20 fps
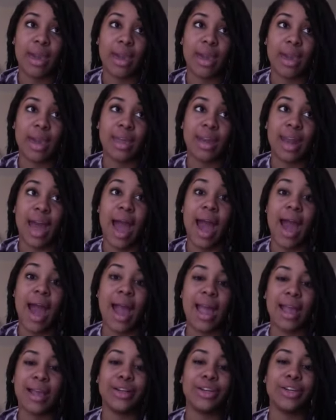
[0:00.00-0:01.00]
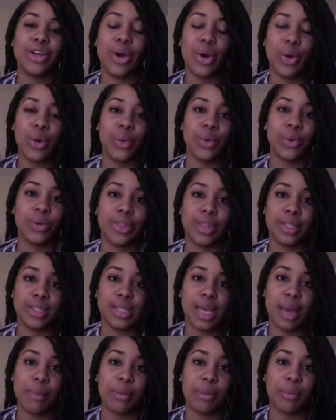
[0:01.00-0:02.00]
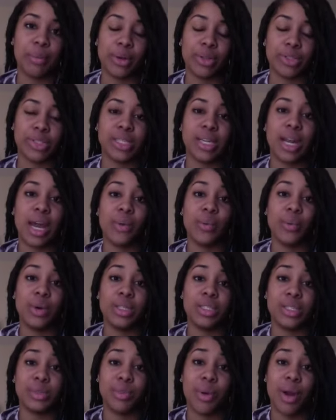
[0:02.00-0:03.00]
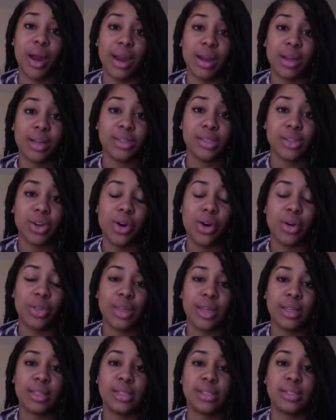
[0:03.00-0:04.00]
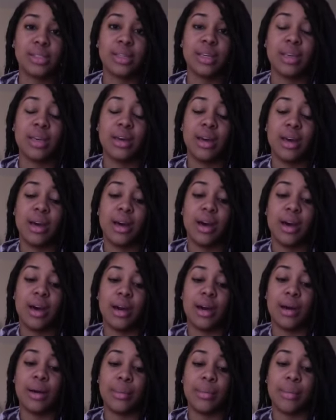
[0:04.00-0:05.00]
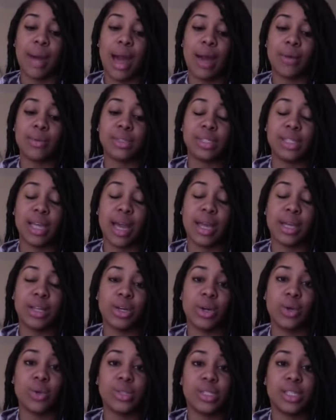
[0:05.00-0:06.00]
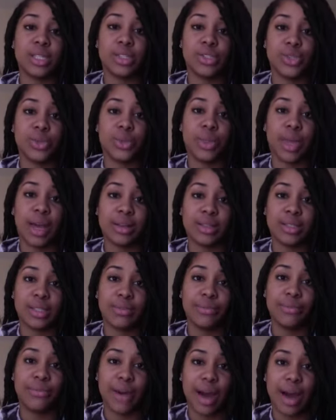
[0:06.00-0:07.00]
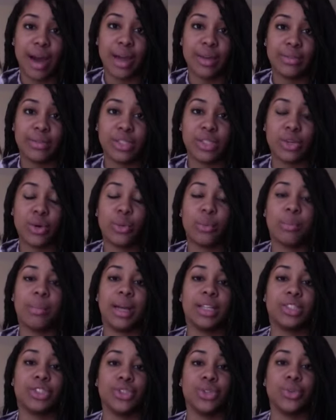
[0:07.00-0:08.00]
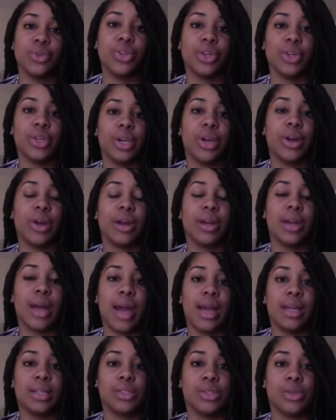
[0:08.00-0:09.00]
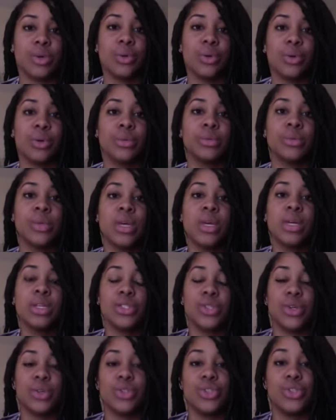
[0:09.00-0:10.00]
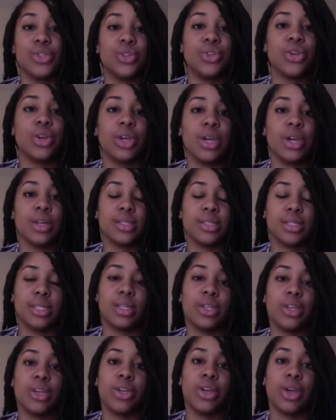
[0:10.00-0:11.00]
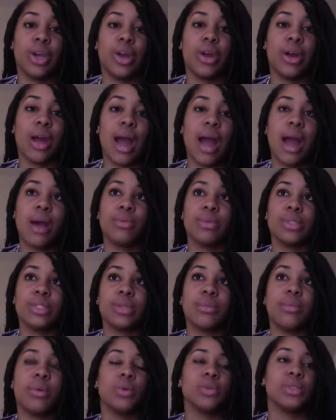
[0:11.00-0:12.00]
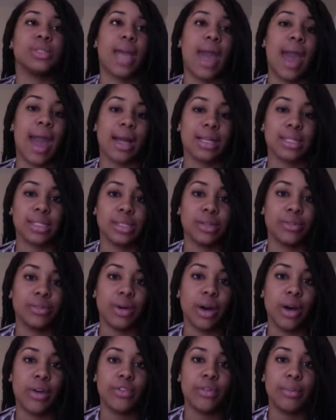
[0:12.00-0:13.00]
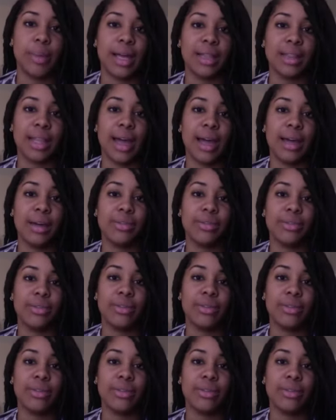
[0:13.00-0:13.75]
And I know the type of person I was prior to all this. I was diagnosed in 2005, so my junior year in high school. So junior year, senior year, I was the most active of my life.